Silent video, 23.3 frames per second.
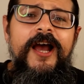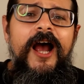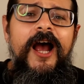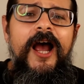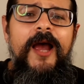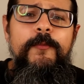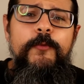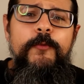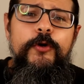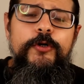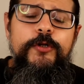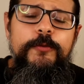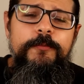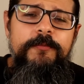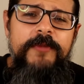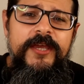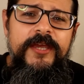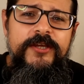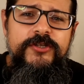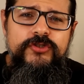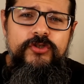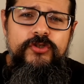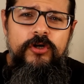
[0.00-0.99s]
I'm going to
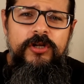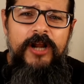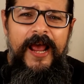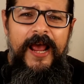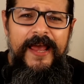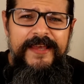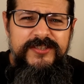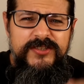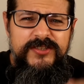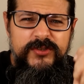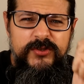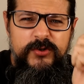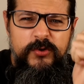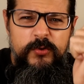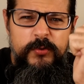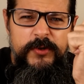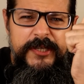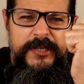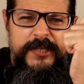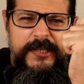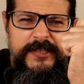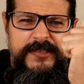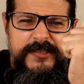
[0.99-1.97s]
make sure I
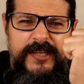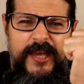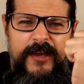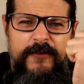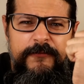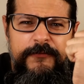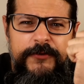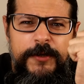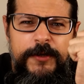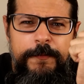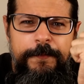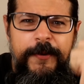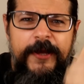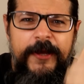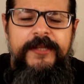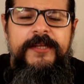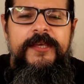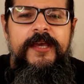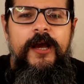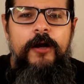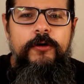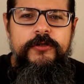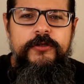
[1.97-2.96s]
squeeze every
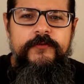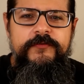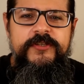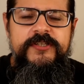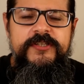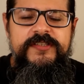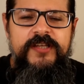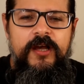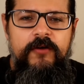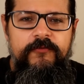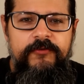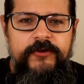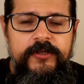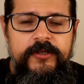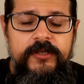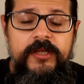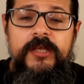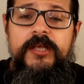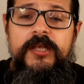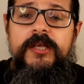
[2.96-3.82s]
penny out of this oven.